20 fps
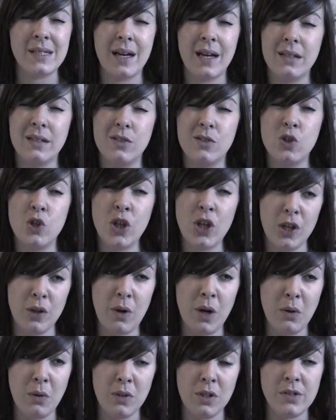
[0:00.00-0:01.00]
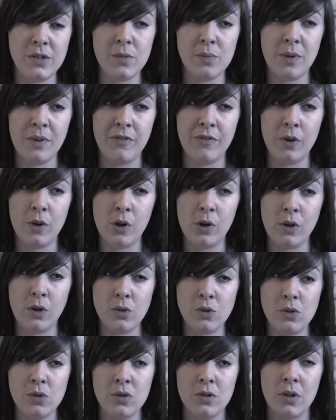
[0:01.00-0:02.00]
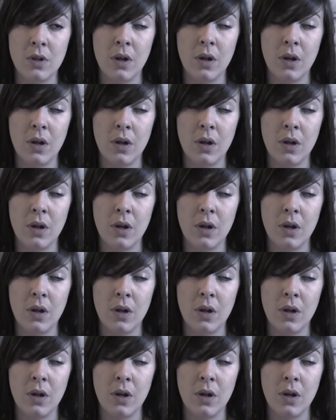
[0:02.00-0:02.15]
had 2 owners before us.